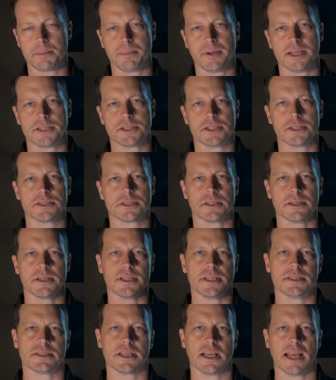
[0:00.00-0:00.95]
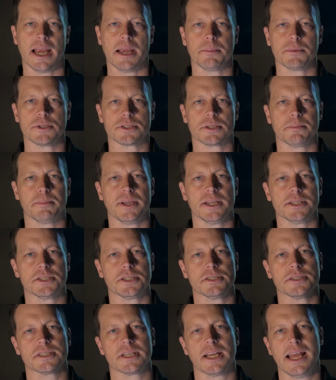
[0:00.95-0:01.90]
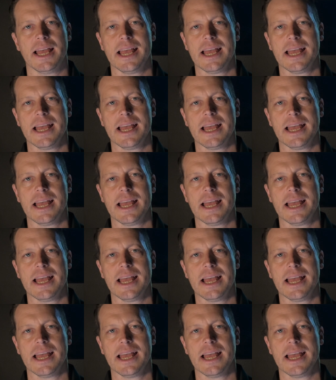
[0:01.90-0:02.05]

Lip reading: pitchers and these amateur pitchers,